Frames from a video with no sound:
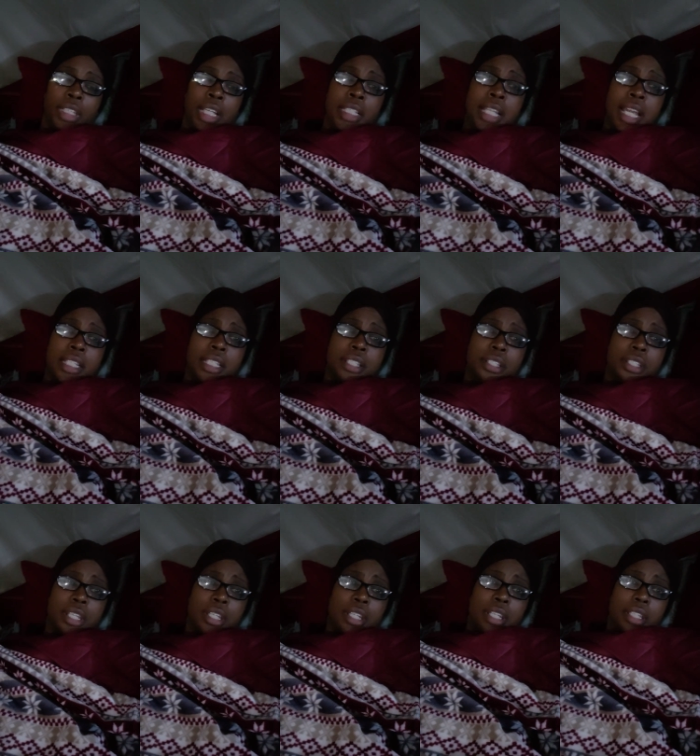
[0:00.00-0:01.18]
And that is
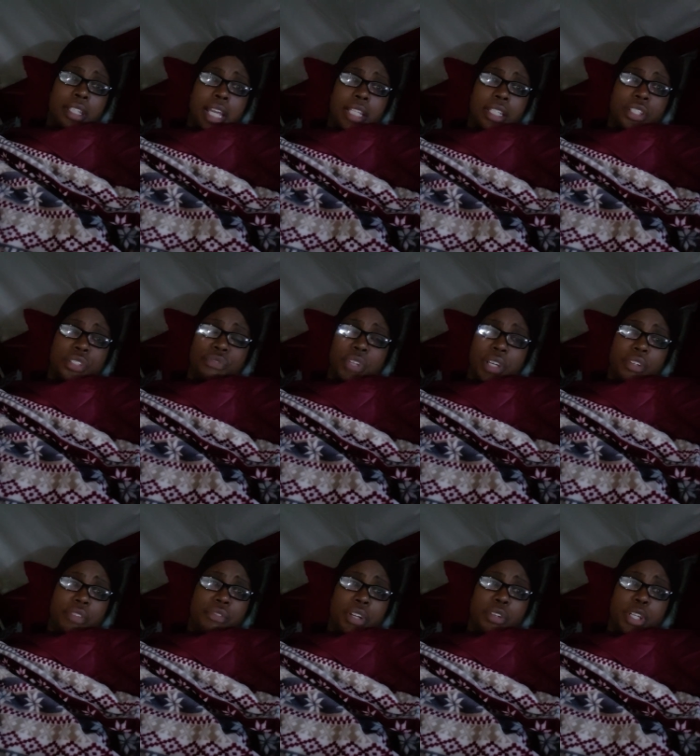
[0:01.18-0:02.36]
that is very,
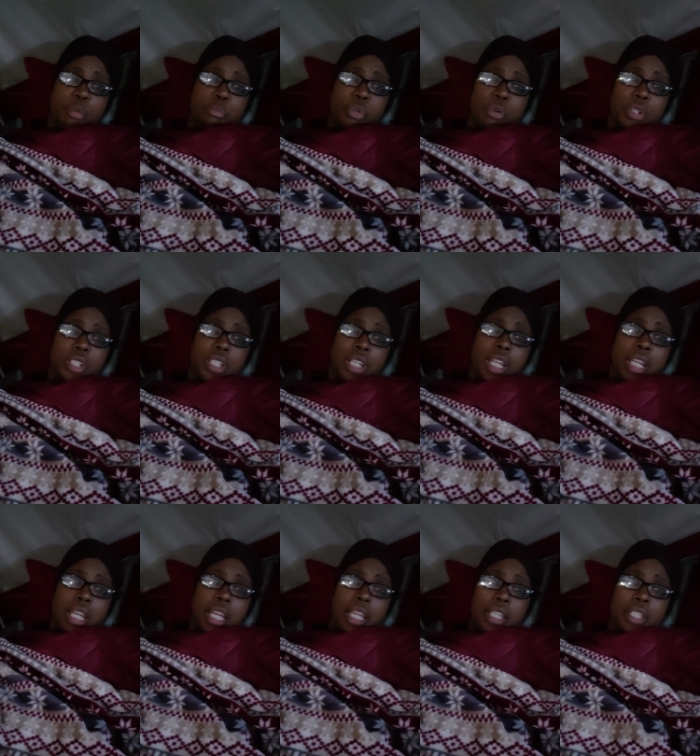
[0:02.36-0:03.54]
very important
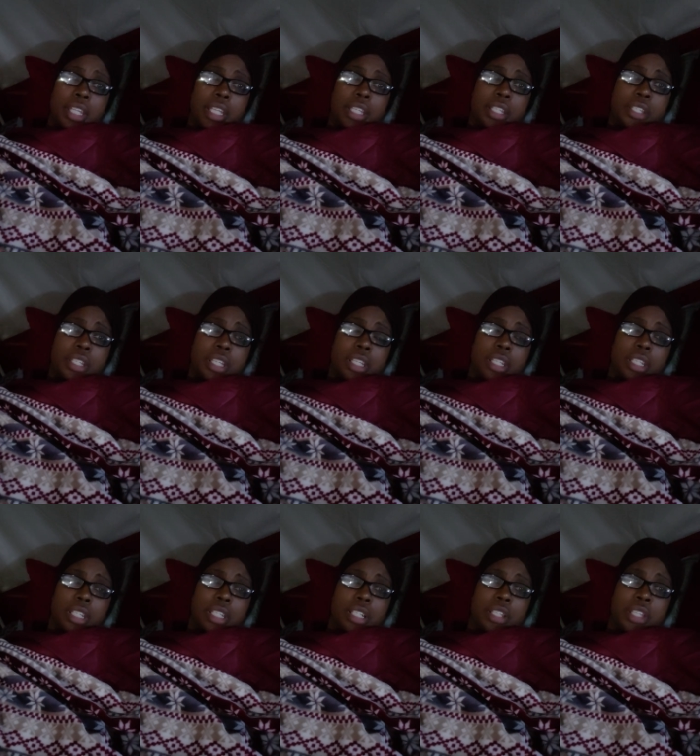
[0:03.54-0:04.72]
in in
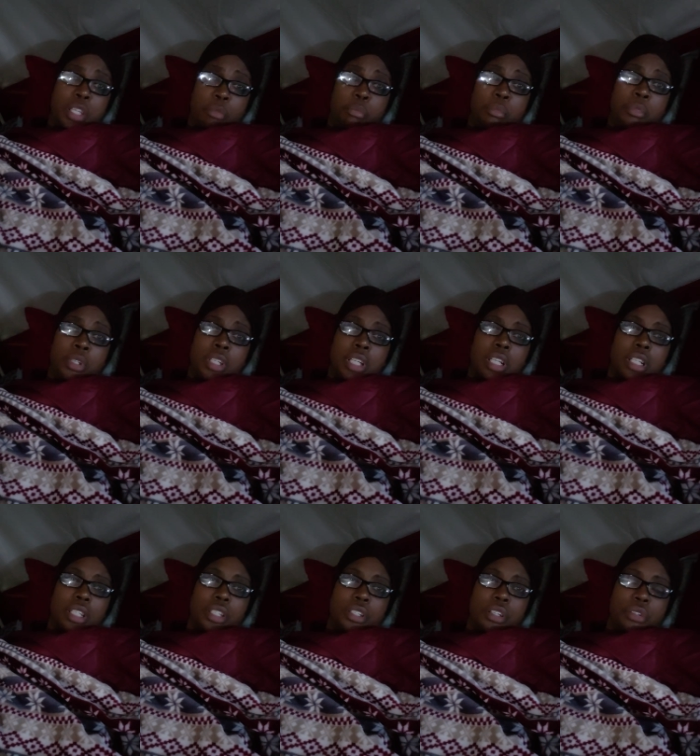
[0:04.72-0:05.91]
them
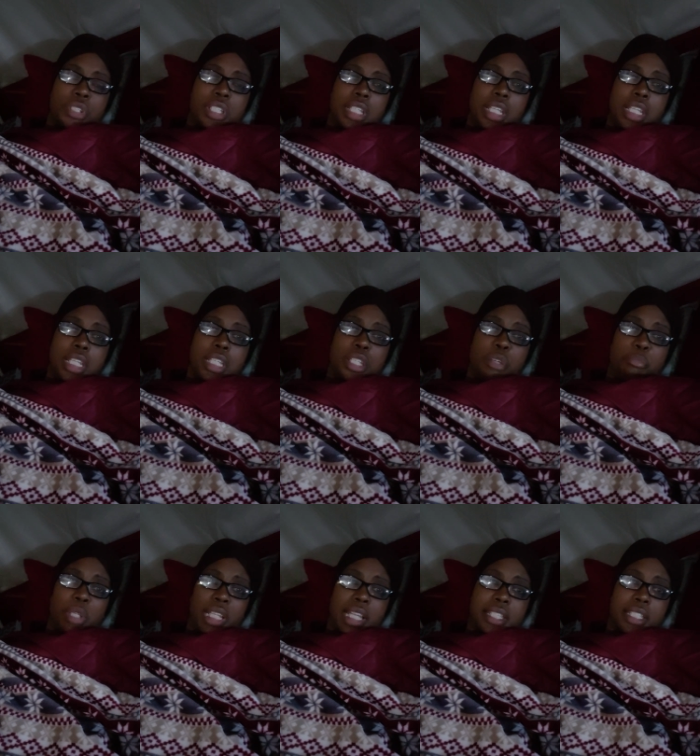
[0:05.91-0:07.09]
you know, seeing the
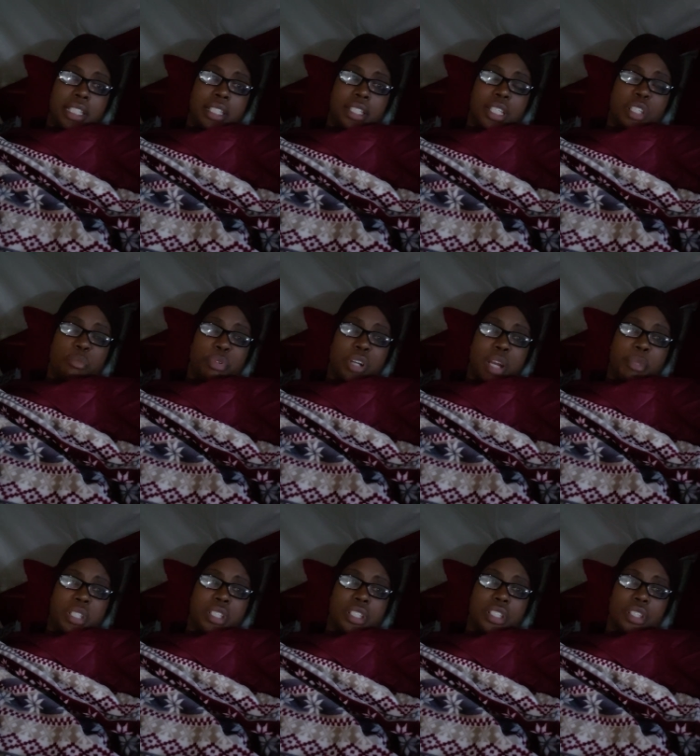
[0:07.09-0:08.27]
blessings and the
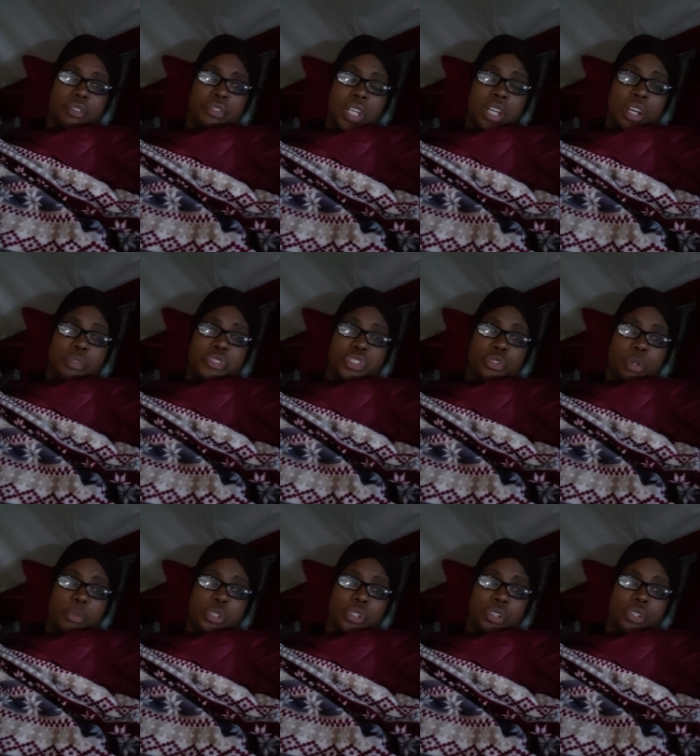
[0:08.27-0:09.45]
promises of, of
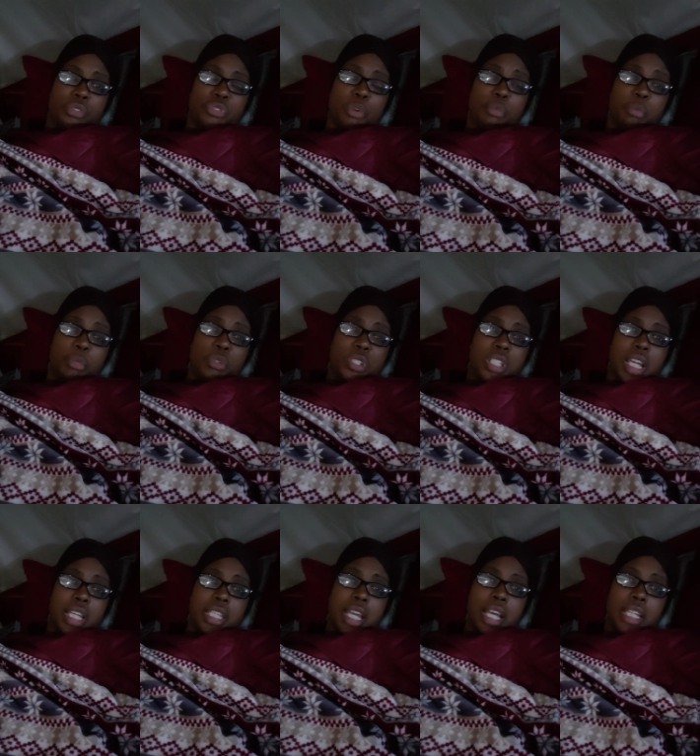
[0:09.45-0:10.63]
Scripture from the Most
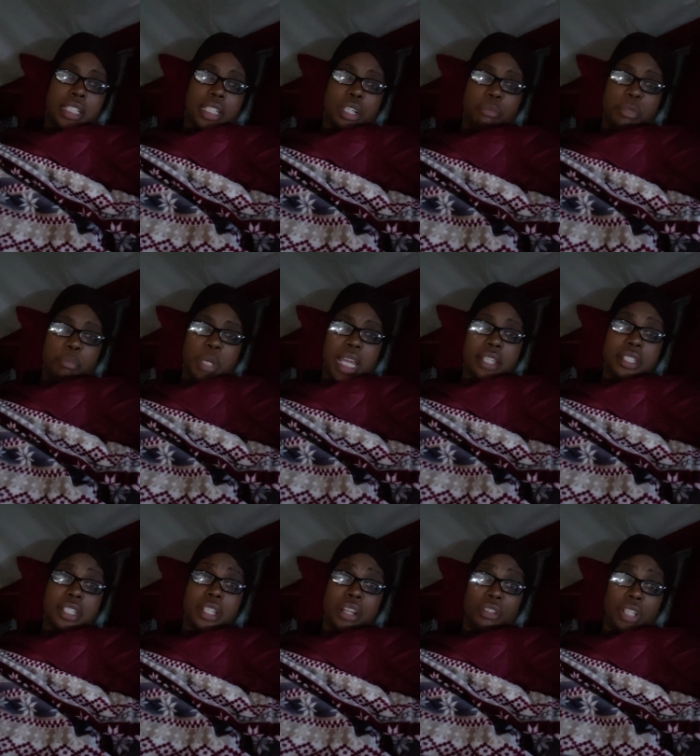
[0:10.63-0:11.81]
High Yah to come to pass
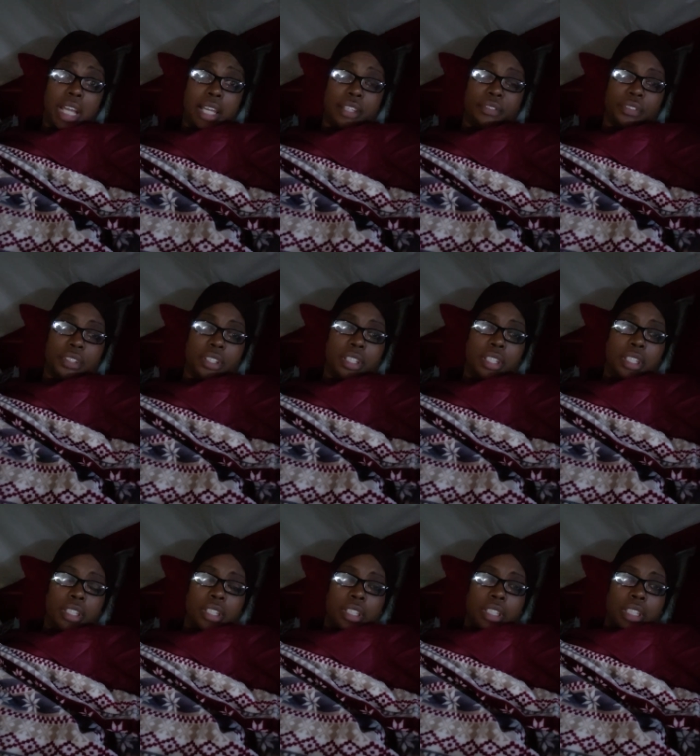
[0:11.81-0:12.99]
in their life.
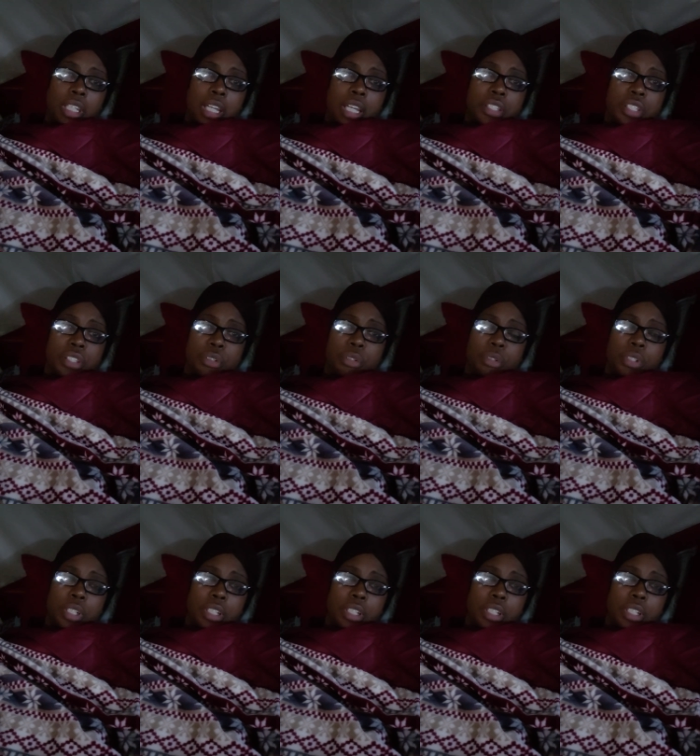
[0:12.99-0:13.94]
And so